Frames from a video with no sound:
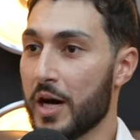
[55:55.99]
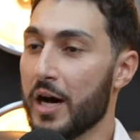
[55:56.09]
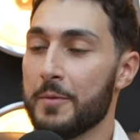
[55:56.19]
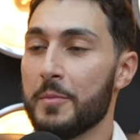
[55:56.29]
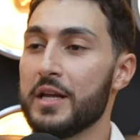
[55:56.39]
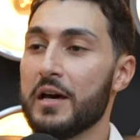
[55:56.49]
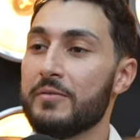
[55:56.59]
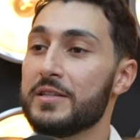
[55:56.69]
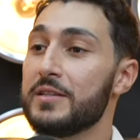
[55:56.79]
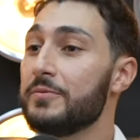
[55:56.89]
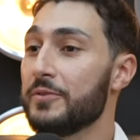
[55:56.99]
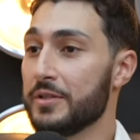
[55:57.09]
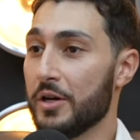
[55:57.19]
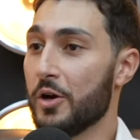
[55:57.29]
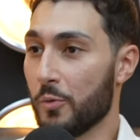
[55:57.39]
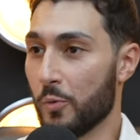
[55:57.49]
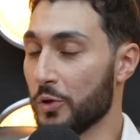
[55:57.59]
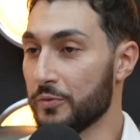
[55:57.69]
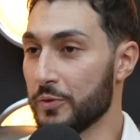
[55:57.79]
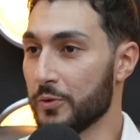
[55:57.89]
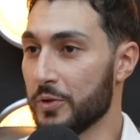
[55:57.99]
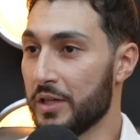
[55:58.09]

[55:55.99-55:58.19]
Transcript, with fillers: I might have a different worldview.